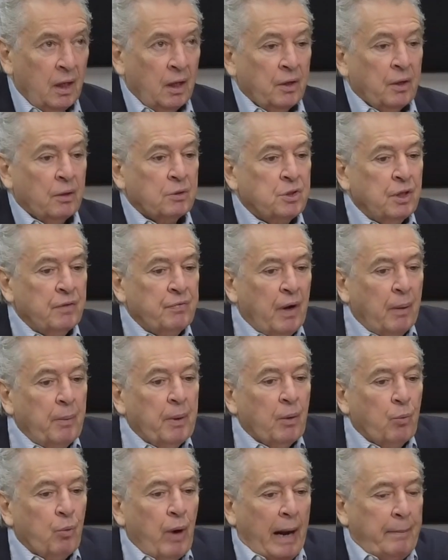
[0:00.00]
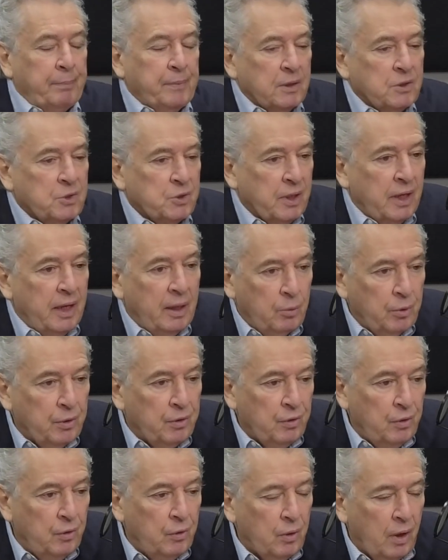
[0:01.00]
You know, Chief, I'm going to wrap this today
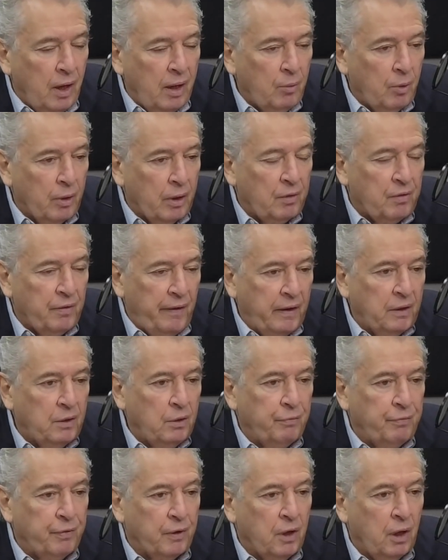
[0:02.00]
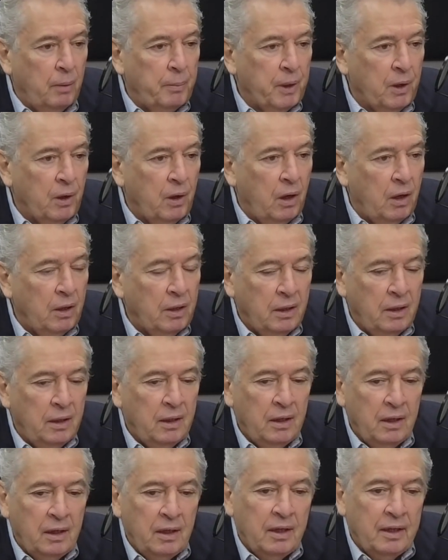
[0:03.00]
with you. I want to thank you for coming on.
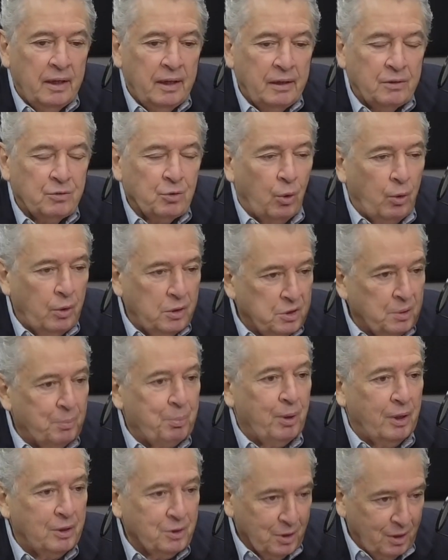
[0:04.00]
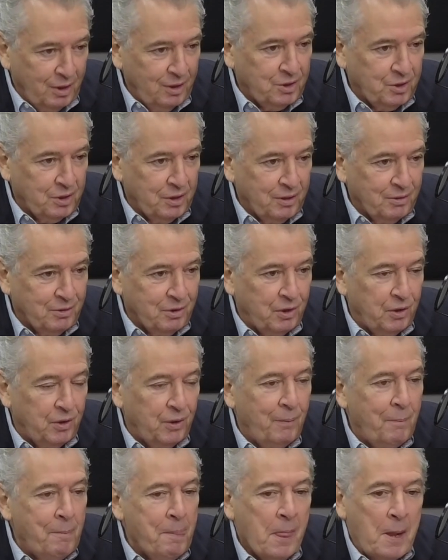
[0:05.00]
It's always a pleasure listening to
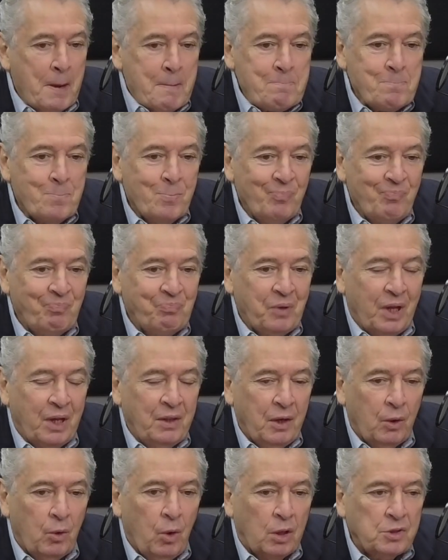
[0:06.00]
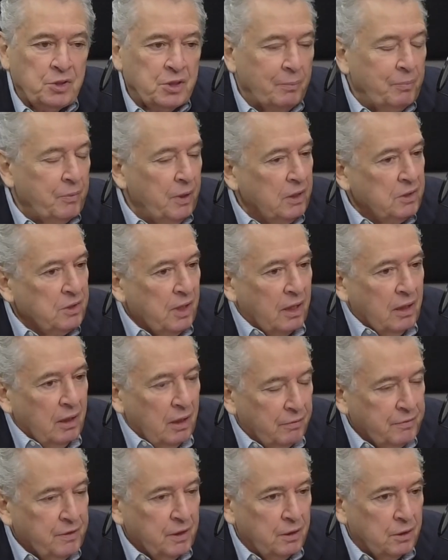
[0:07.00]
you. There are some things I'd
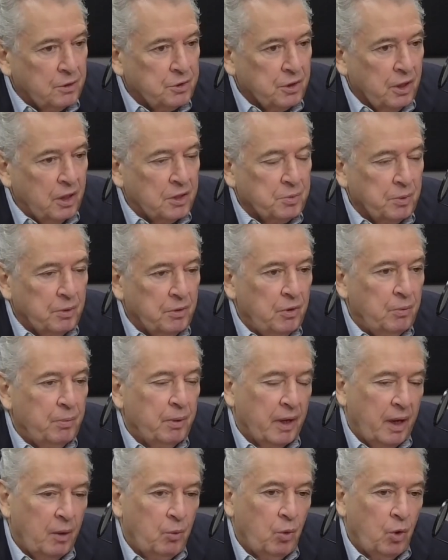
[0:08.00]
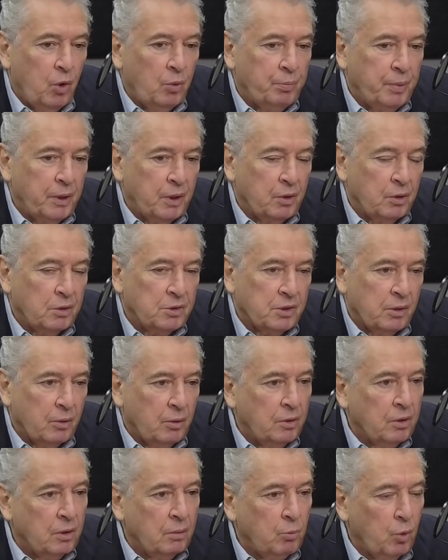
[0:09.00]
love to discuss with you, but I won't because they're
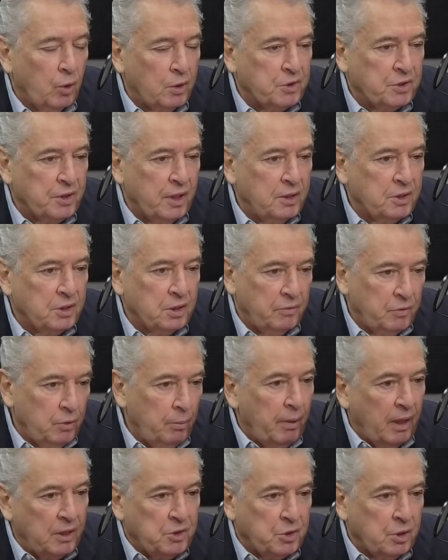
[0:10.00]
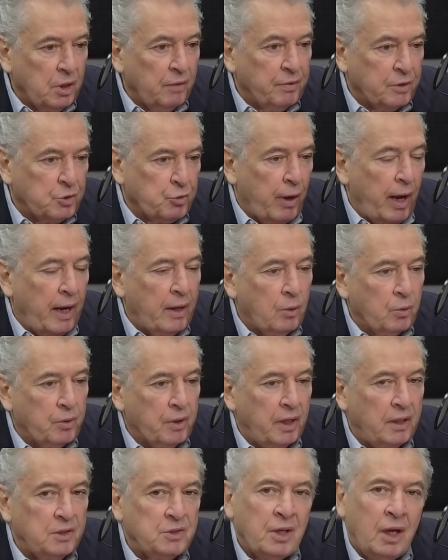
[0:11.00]
a little more sensitive. You mentioned the Petrano
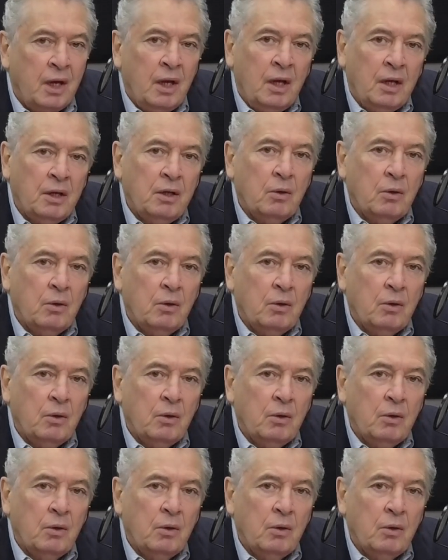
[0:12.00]
case.